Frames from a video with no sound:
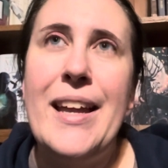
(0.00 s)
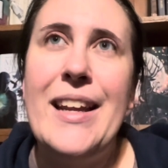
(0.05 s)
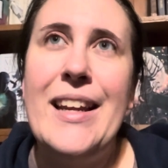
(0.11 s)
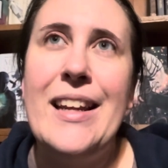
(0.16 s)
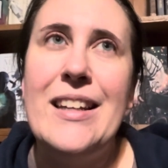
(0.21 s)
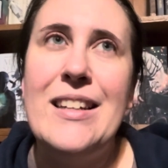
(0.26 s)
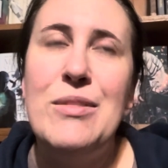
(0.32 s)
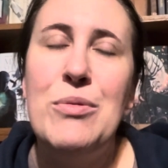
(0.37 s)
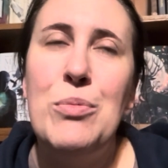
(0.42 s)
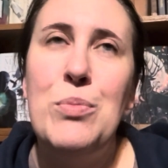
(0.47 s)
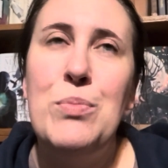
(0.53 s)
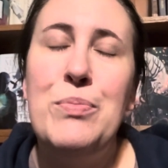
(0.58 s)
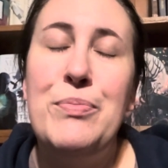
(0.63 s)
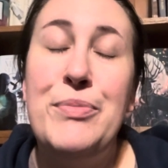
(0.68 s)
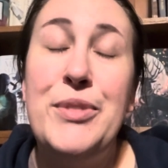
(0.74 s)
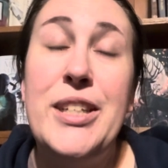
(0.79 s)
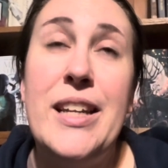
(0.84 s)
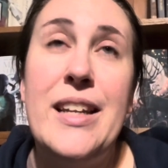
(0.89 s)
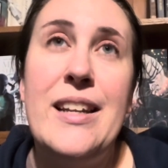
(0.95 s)
it
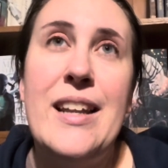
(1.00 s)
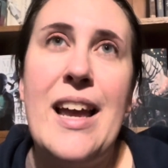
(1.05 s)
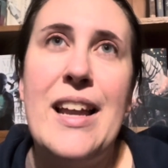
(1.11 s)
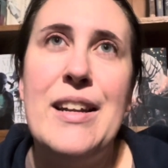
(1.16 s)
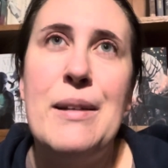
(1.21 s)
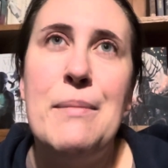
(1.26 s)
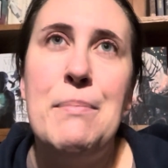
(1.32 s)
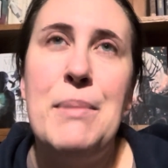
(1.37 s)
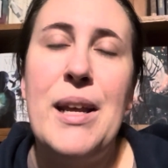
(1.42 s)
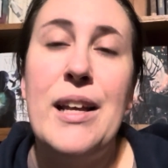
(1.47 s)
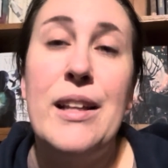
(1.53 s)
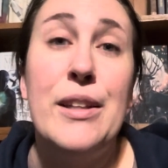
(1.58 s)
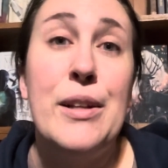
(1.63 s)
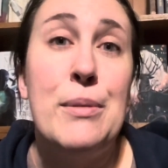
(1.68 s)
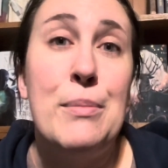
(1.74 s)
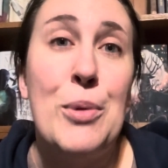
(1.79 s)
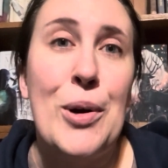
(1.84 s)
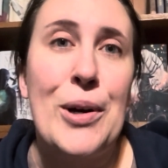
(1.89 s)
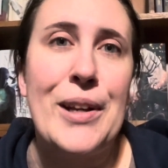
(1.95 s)
did end up being a
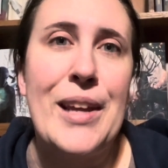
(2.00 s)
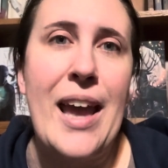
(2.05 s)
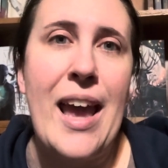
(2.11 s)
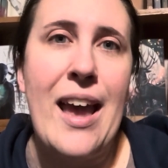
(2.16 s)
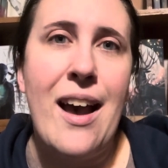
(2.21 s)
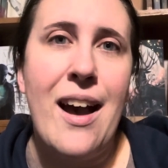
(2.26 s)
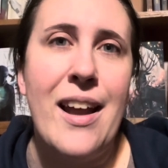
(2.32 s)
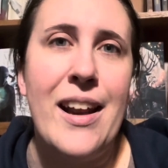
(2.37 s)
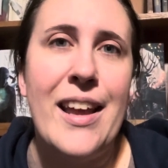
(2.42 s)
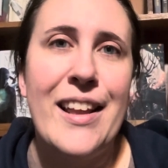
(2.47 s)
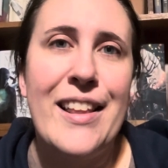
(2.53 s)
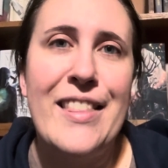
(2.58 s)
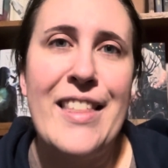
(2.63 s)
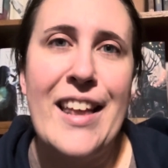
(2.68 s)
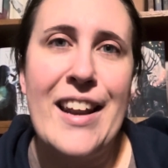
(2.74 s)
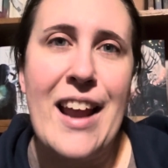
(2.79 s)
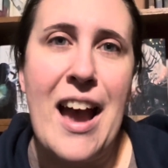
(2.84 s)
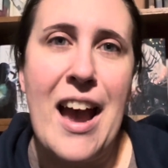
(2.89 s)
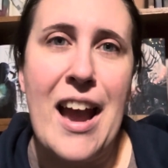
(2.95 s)
little more chaotic
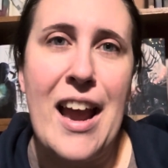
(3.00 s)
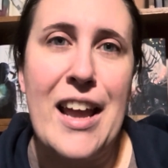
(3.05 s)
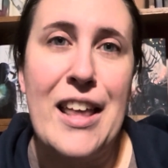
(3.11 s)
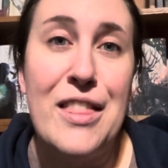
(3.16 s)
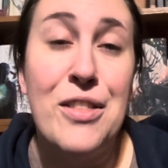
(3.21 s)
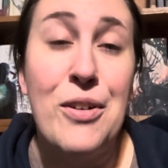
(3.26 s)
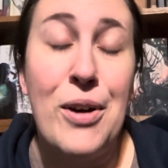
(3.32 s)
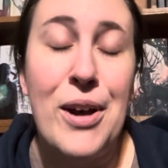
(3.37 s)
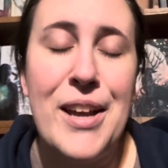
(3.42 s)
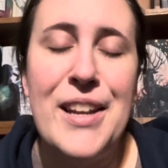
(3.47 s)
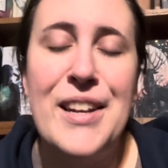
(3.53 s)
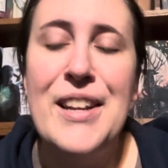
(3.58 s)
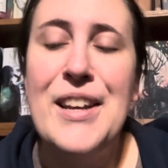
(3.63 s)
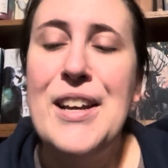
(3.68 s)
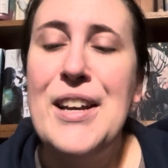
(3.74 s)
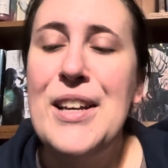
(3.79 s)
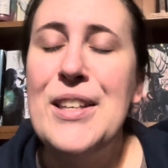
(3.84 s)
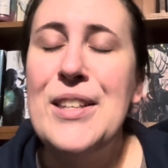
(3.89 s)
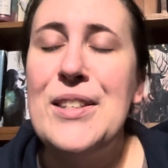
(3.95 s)
than I thought.
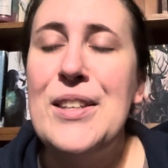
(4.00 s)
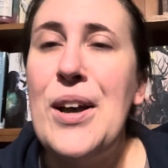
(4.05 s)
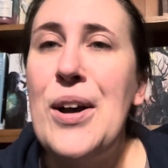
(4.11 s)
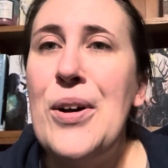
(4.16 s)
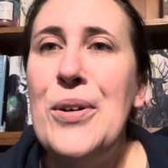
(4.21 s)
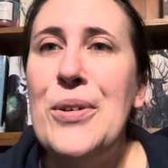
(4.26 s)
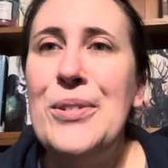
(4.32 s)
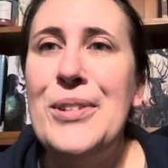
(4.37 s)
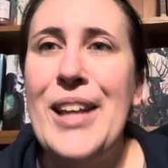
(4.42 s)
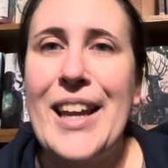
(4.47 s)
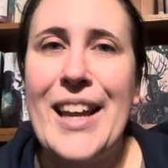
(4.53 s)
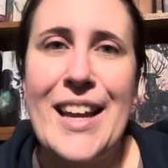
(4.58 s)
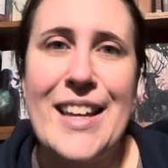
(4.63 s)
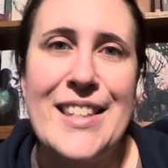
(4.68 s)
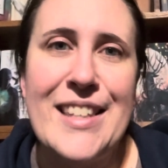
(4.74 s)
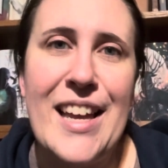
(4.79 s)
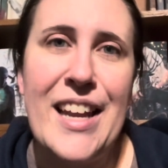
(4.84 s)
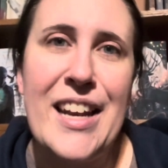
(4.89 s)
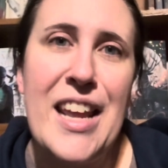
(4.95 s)
So like I
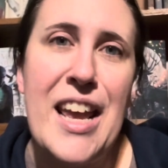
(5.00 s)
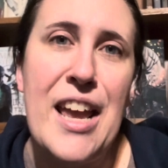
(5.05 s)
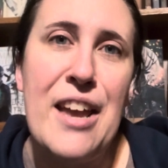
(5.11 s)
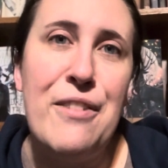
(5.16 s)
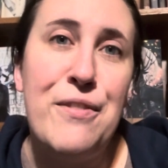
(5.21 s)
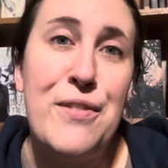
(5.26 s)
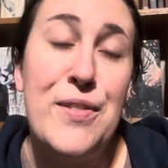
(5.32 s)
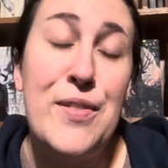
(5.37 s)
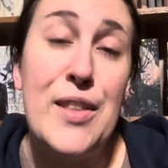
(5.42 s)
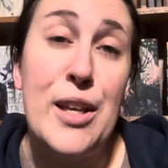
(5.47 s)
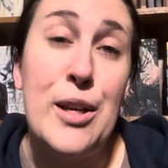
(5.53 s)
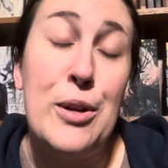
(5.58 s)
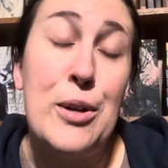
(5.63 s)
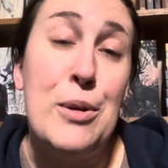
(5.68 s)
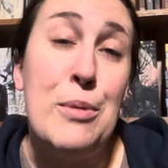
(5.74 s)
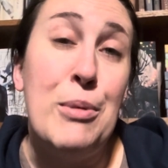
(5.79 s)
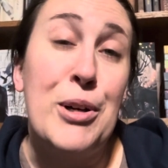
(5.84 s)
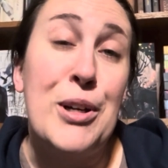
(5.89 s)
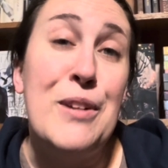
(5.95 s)
said, if
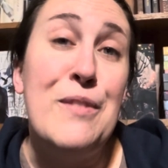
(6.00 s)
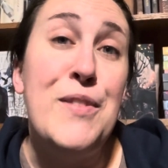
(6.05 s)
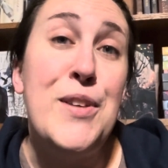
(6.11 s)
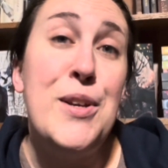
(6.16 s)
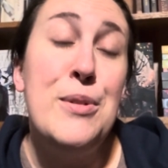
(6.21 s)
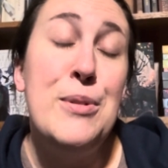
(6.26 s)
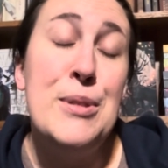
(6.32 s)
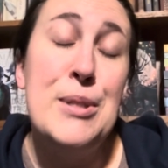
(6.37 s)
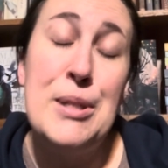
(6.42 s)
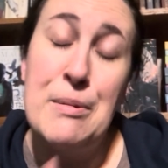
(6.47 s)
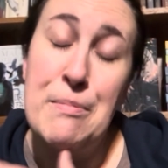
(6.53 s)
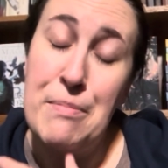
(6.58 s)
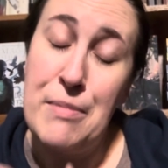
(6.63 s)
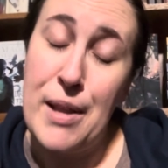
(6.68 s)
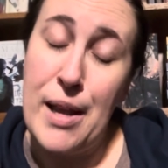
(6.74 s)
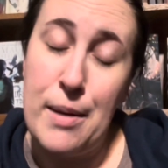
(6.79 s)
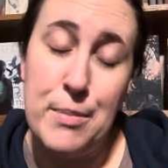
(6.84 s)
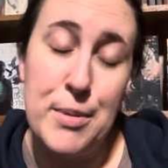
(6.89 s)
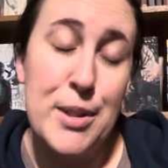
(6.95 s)
you were confused,
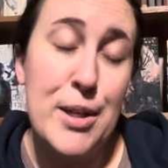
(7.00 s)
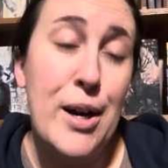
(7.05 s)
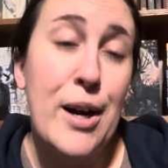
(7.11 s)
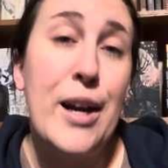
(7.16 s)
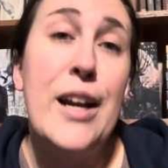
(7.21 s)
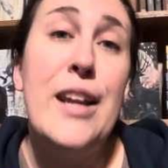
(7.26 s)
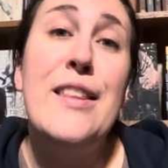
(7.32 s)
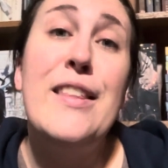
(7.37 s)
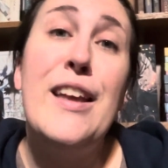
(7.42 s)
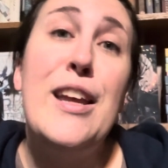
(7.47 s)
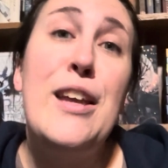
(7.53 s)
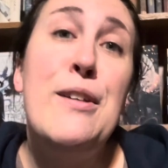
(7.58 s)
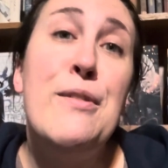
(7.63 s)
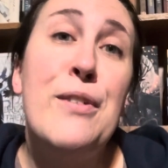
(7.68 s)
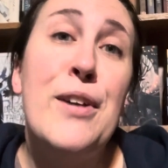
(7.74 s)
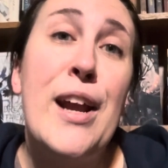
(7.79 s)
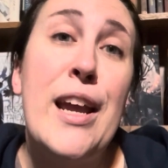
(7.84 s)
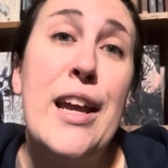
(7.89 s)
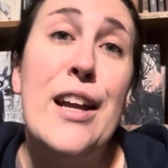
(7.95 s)
I'm sorry. Thank you
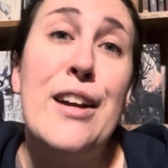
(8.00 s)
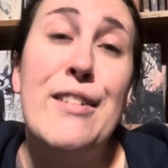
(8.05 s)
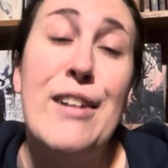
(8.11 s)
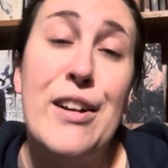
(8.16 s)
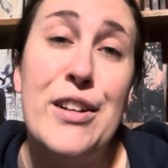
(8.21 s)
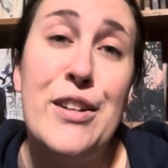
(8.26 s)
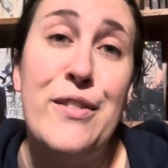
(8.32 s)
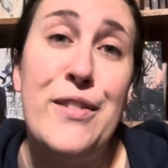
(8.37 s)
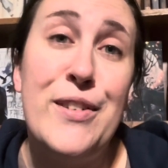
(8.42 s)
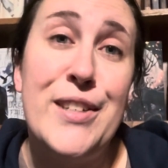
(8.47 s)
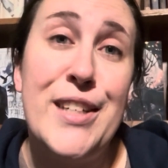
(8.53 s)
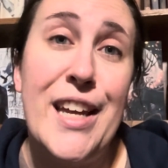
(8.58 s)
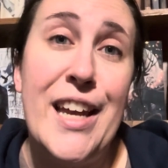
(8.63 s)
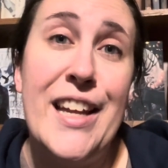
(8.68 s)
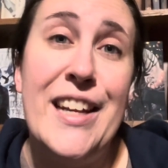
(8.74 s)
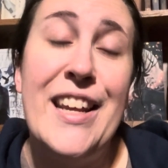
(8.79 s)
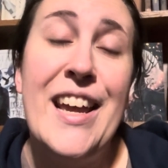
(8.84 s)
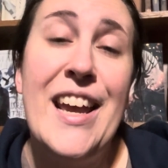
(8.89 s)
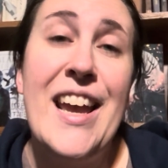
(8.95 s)
for hanging around if you
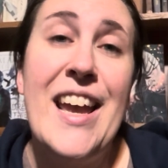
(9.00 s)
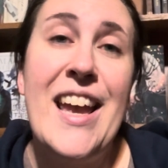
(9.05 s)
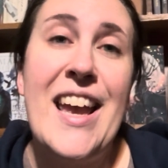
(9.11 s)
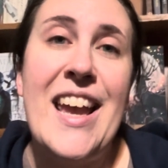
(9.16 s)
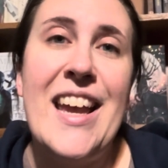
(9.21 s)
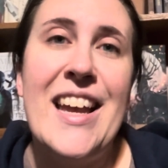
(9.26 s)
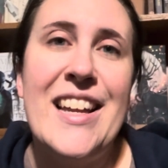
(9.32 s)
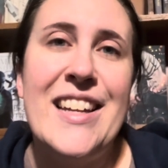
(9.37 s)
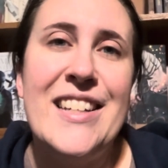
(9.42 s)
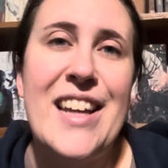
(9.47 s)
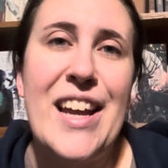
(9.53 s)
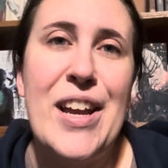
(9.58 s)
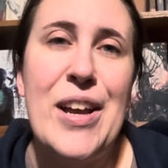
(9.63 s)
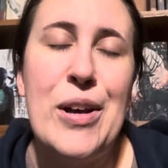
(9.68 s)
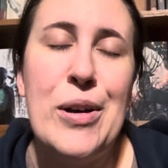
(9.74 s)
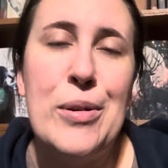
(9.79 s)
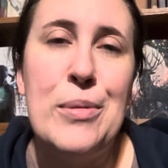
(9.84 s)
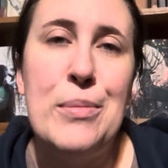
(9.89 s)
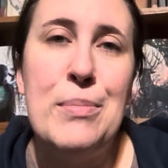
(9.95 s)
did, and I
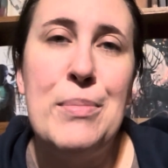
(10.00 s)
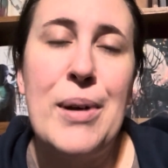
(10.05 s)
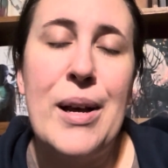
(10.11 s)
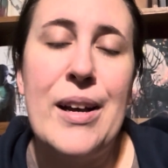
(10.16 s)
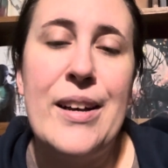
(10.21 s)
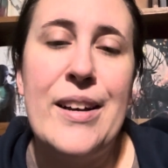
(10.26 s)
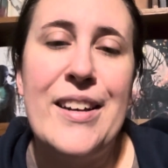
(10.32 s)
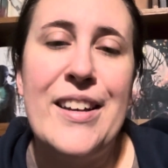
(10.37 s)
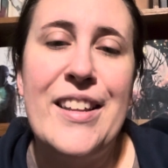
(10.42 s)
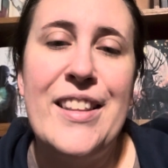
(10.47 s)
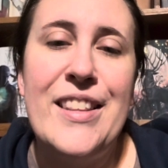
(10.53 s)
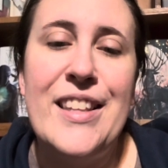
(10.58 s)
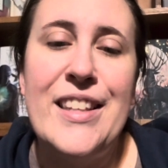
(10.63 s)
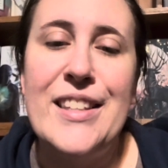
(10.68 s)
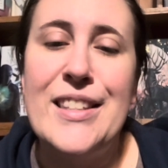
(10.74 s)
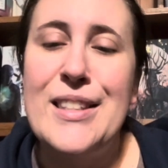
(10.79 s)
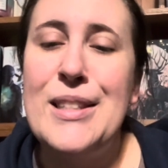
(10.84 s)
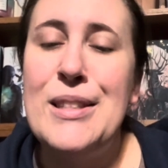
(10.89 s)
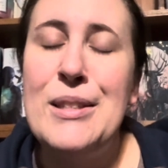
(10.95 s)
hope
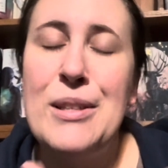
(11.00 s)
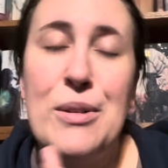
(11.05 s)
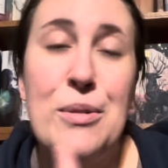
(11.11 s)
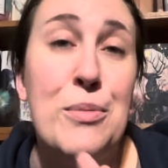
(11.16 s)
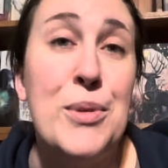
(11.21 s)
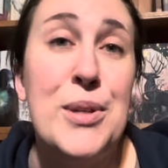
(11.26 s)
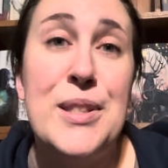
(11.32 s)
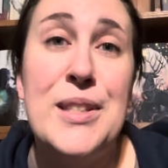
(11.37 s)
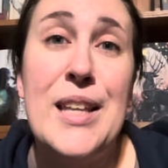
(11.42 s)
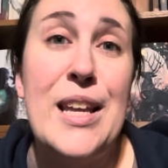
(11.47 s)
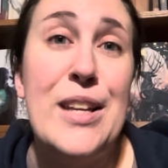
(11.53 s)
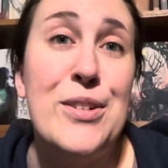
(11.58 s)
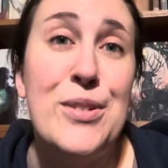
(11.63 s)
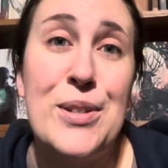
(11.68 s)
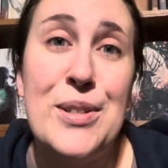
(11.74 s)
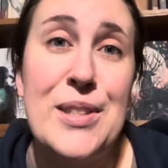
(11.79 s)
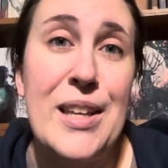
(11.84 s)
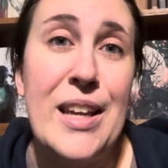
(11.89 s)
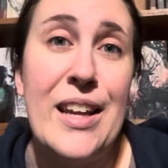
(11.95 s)
this was
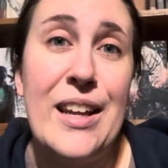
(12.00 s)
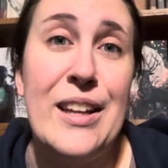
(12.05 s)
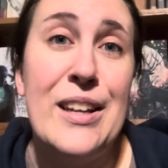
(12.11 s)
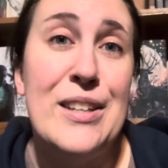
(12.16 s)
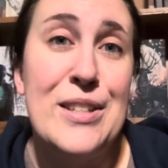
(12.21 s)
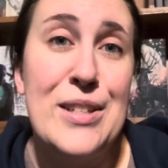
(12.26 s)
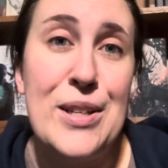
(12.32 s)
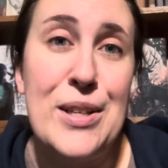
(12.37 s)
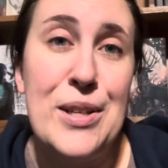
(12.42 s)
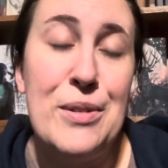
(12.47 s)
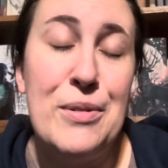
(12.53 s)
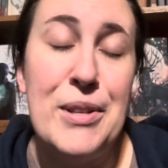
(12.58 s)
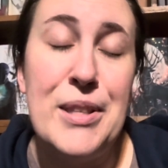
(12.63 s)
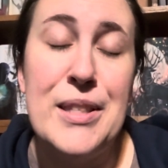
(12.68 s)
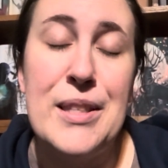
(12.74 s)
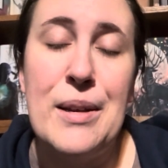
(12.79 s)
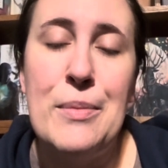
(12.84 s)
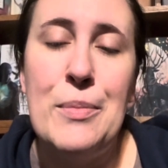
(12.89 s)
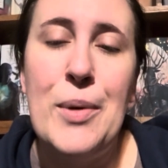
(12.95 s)
interesting to you in
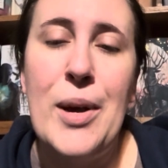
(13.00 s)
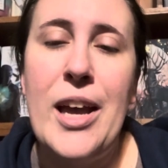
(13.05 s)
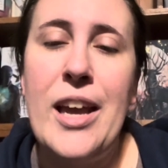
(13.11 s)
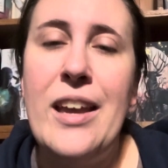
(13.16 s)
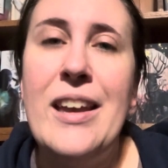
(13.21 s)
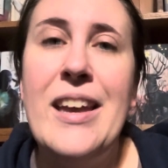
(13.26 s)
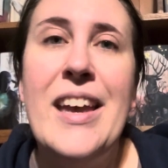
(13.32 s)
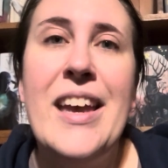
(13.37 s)
some way.